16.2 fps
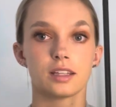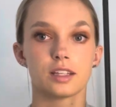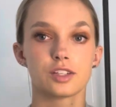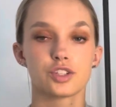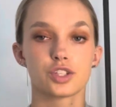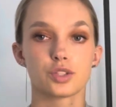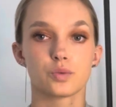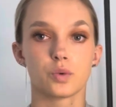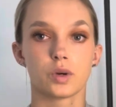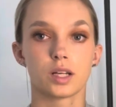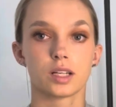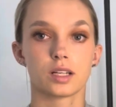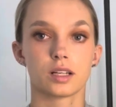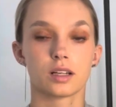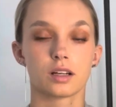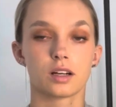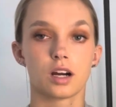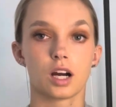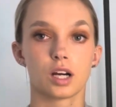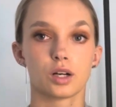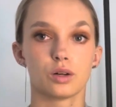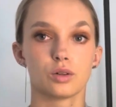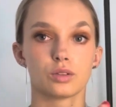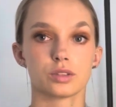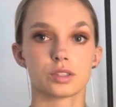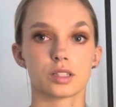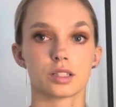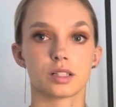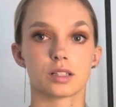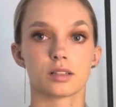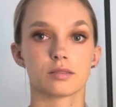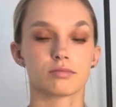There's just one card
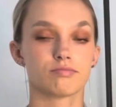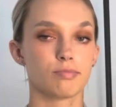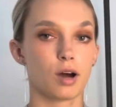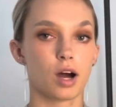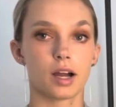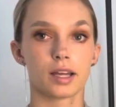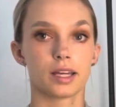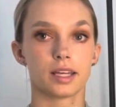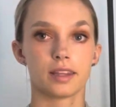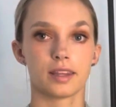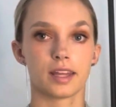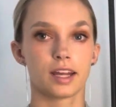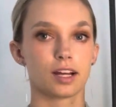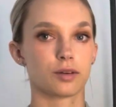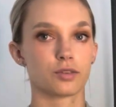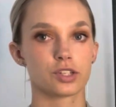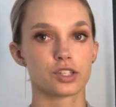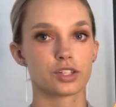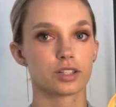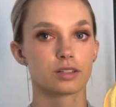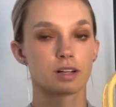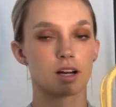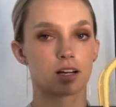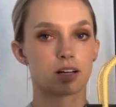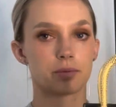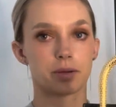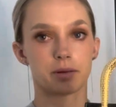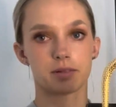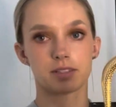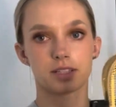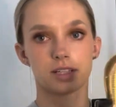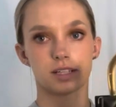holder pocket in there, which you're not going to be
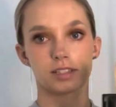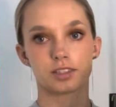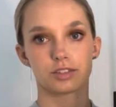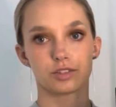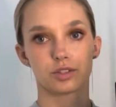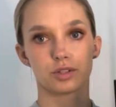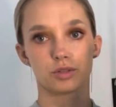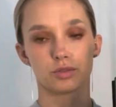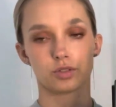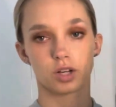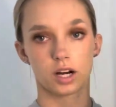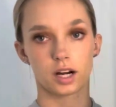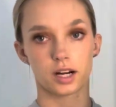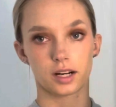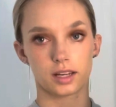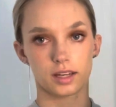able to see because it's too dark.